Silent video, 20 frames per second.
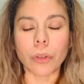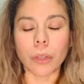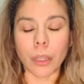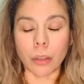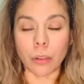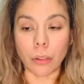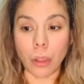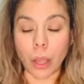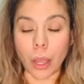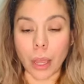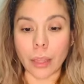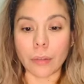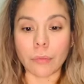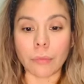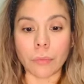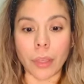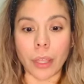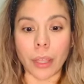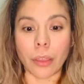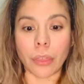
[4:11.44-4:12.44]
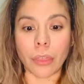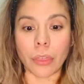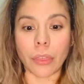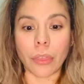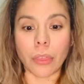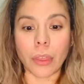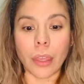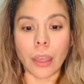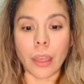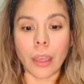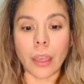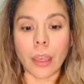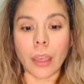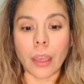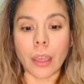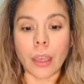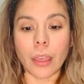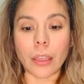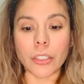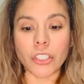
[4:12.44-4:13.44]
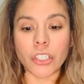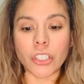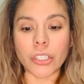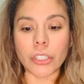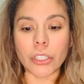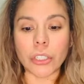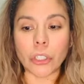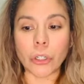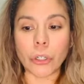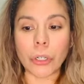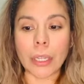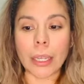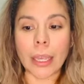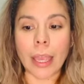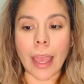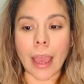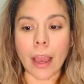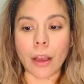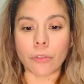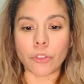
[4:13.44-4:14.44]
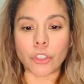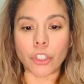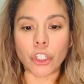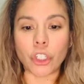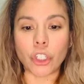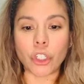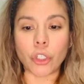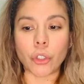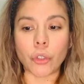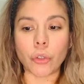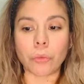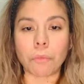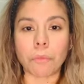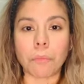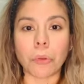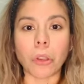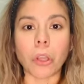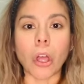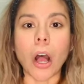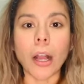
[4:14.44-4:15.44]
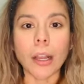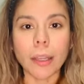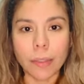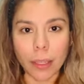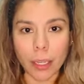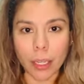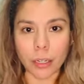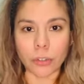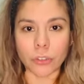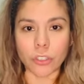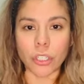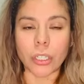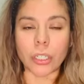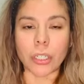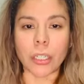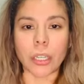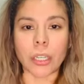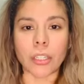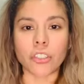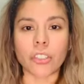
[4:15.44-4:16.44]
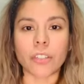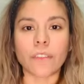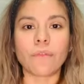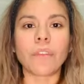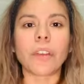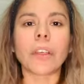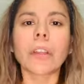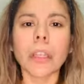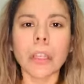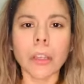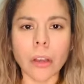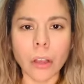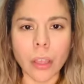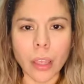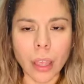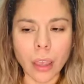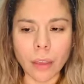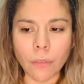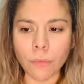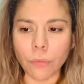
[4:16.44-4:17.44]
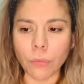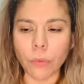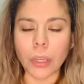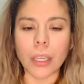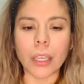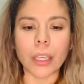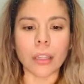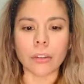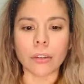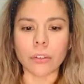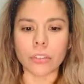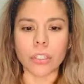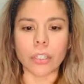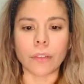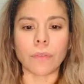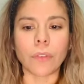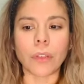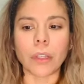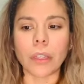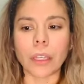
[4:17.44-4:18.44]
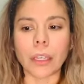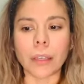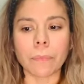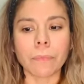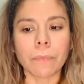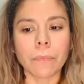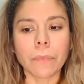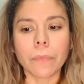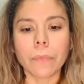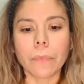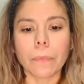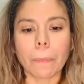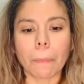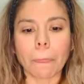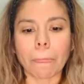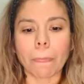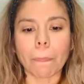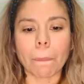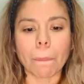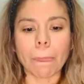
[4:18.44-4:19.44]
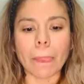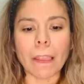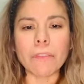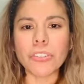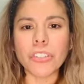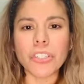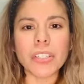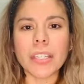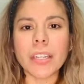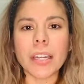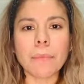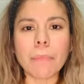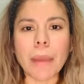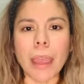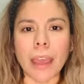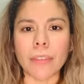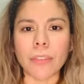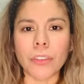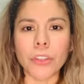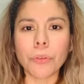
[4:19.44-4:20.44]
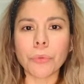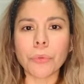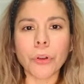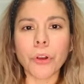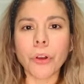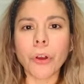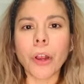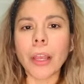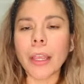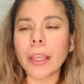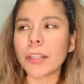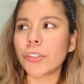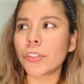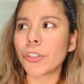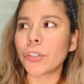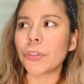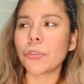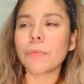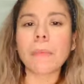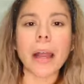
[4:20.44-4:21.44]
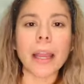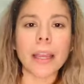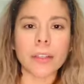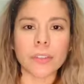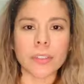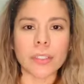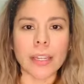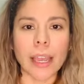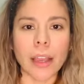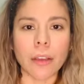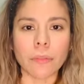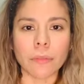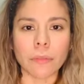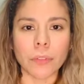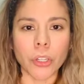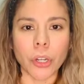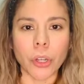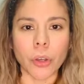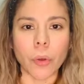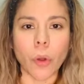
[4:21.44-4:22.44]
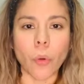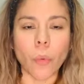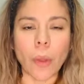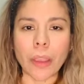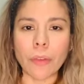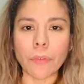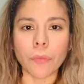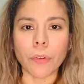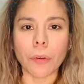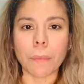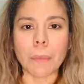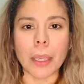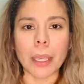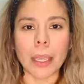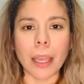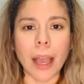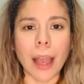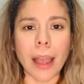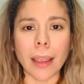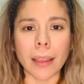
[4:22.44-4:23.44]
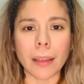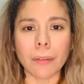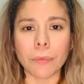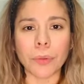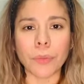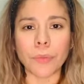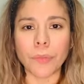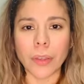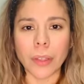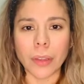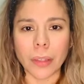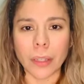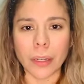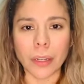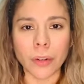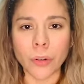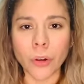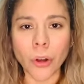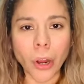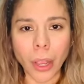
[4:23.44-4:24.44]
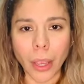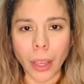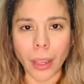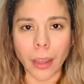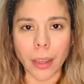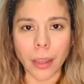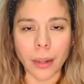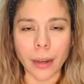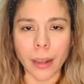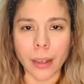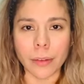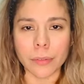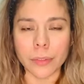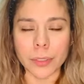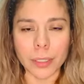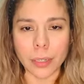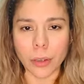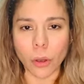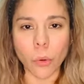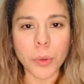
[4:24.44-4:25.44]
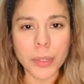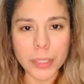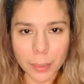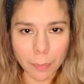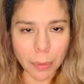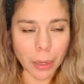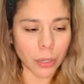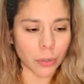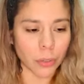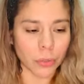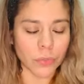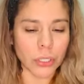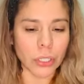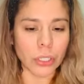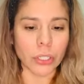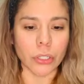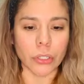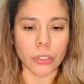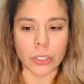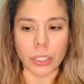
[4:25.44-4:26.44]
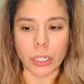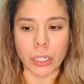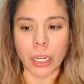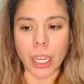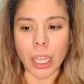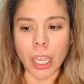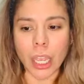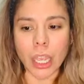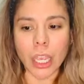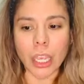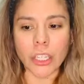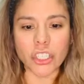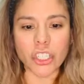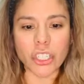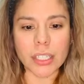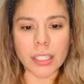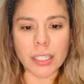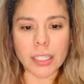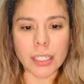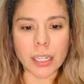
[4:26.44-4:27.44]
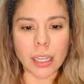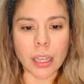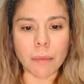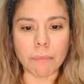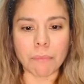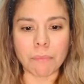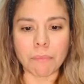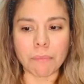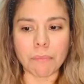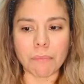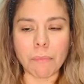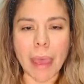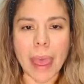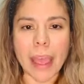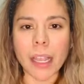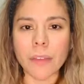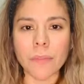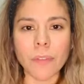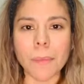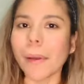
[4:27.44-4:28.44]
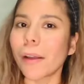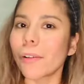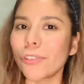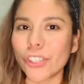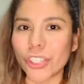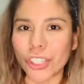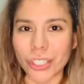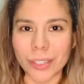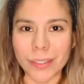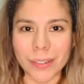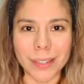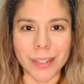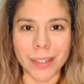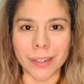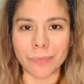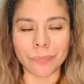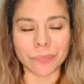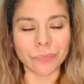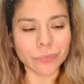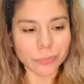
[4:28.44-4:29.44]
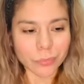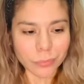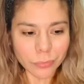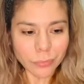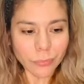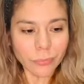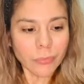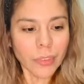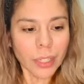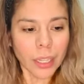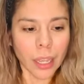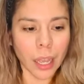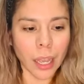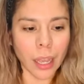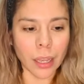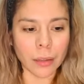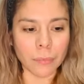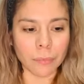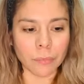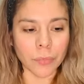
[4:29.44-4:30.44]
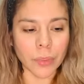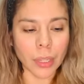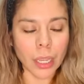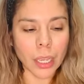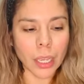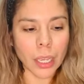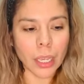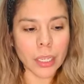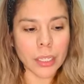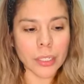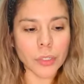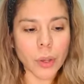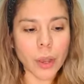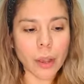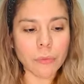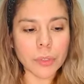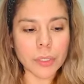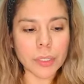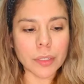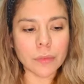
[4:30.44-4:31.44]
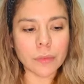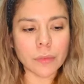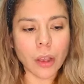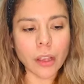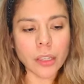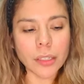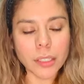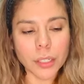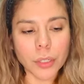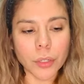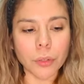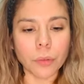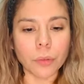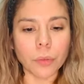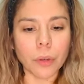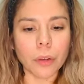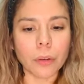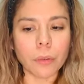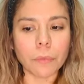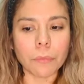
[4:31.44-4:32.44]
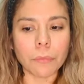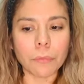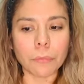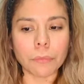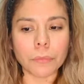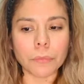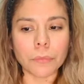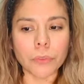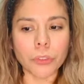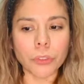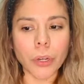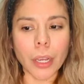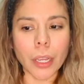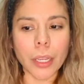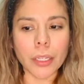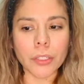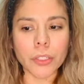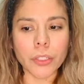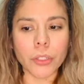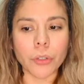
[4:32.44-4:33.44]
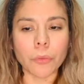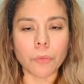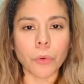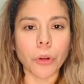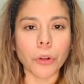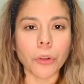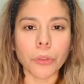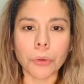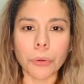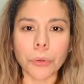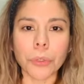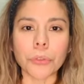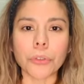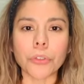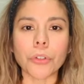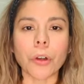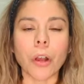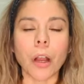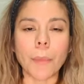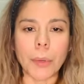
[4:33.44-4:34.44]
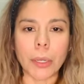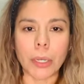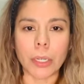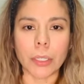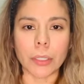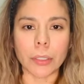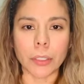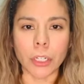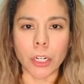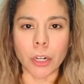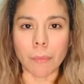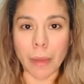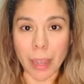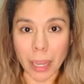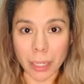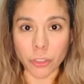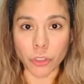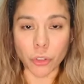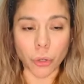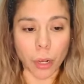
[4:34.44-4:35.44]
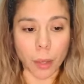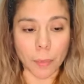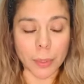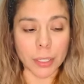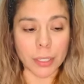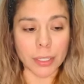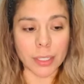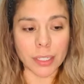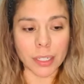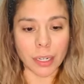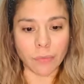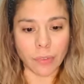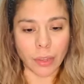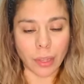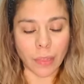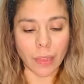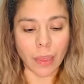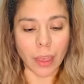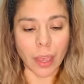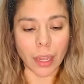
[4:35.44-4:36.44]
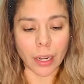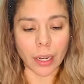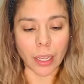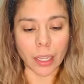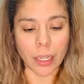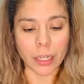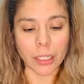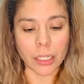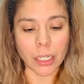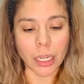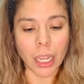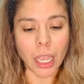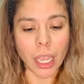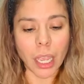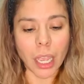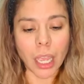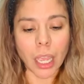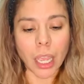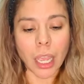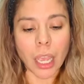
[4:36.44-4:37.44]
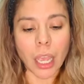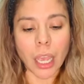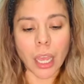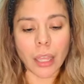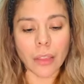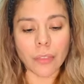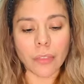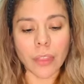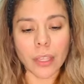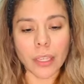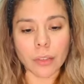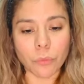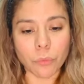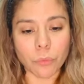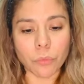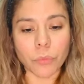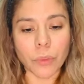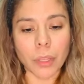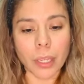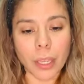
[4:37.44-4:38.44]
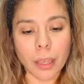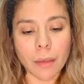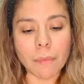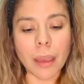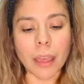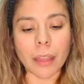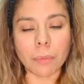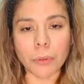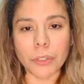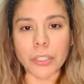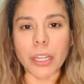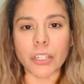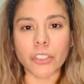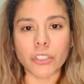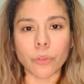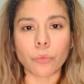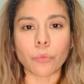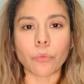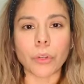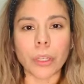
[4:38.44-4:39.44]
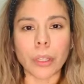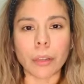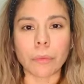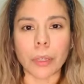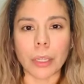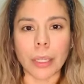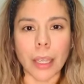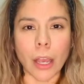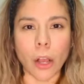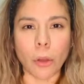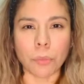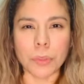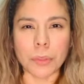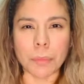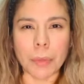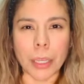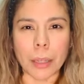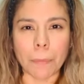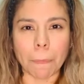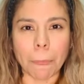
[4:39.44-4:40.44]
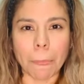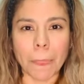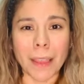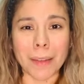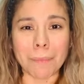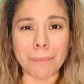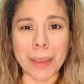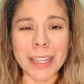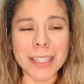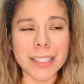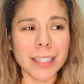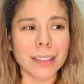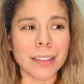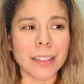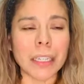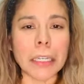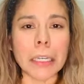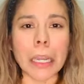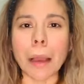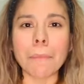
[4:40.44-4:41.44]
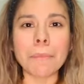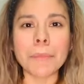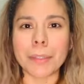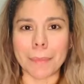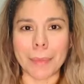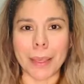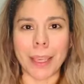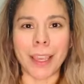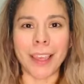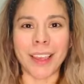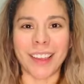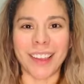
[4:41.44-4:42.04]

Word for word: a lot with just learning how to block the energy and just feeling uh, every energy, feeling it was just an empath. You were crying two miles down, you know, away from me. I would feel it and cry. And I was always a puddle of tears and just a bag of emotions. And um, so I was also trying to work through trauma, you know, my trauma and stuff like that. And the, the empath protection really, really helped me. It basically numbed me